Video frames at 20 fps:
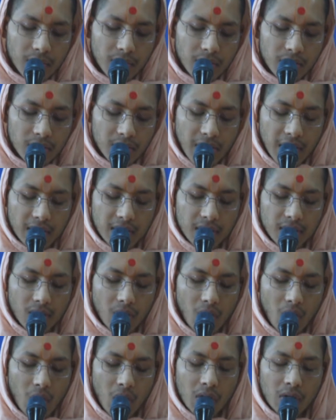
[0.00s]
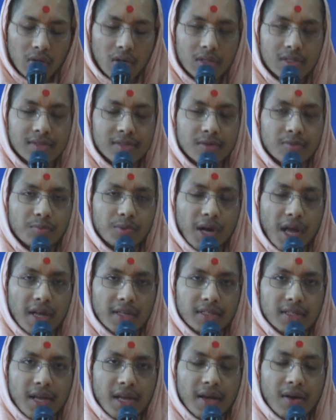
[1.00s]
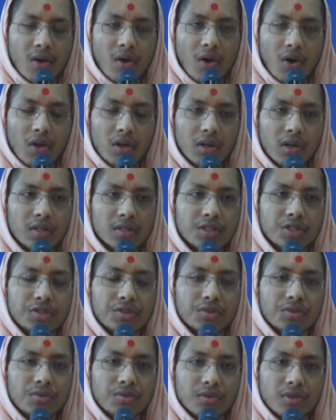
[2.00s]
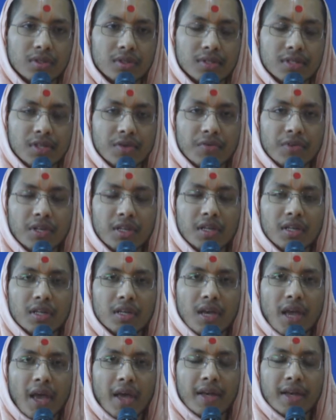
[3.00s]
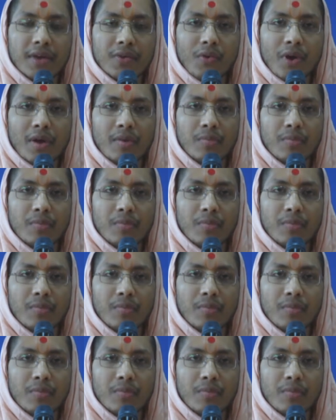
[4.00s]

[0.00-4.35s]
then all got surprised and all understood the divinity and divine